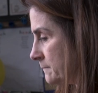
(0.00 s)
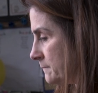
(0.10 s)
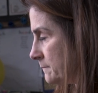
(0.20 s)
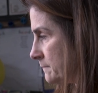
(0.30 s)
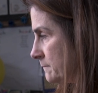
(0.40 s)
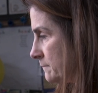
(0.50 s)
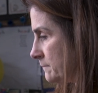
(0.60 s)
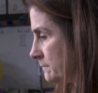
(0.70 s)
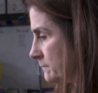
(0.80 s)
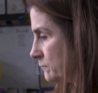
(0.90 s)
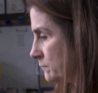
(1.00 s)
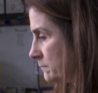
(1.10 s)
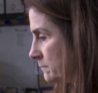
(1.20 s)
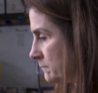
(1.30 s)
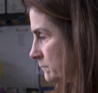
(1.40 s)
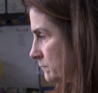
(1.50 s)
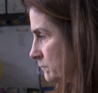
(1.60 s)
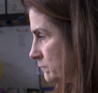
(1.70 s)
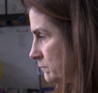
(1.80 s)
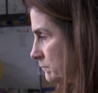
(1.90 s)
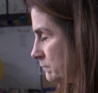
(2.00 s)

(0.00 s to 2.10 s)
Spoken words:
This person isn't speaking.